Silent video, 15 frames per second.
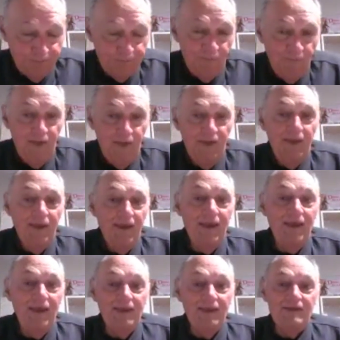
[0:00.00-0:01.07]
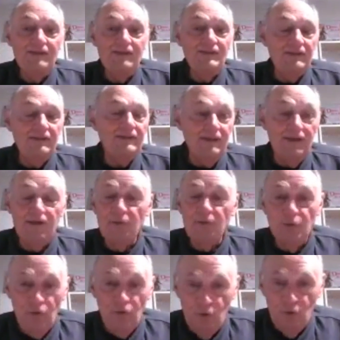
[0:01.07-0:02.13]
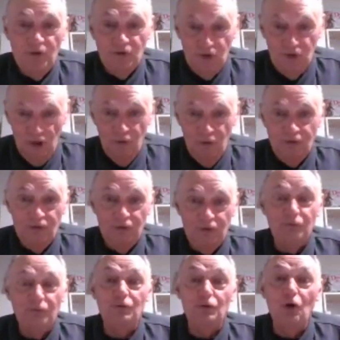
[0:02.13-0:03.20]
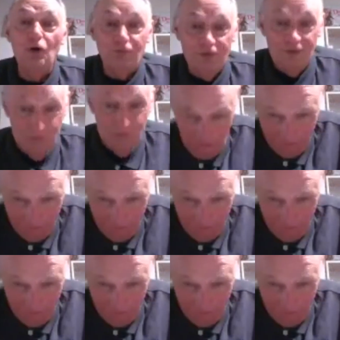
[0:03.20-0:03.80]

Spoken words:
Yeah. And then he said that he would always go to Fiore's